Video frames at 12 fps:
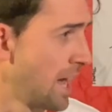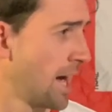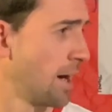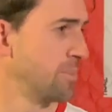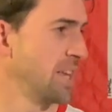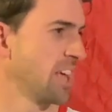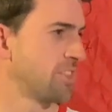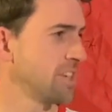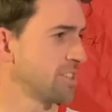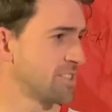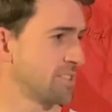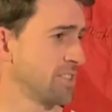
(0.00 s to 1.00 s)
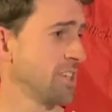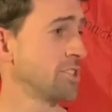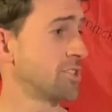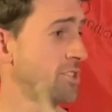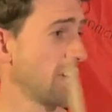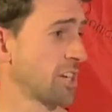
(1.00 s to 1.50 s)
Now this
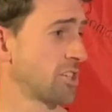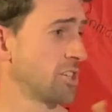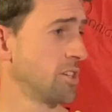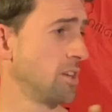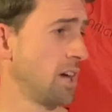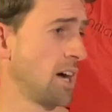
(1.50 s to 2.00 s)
section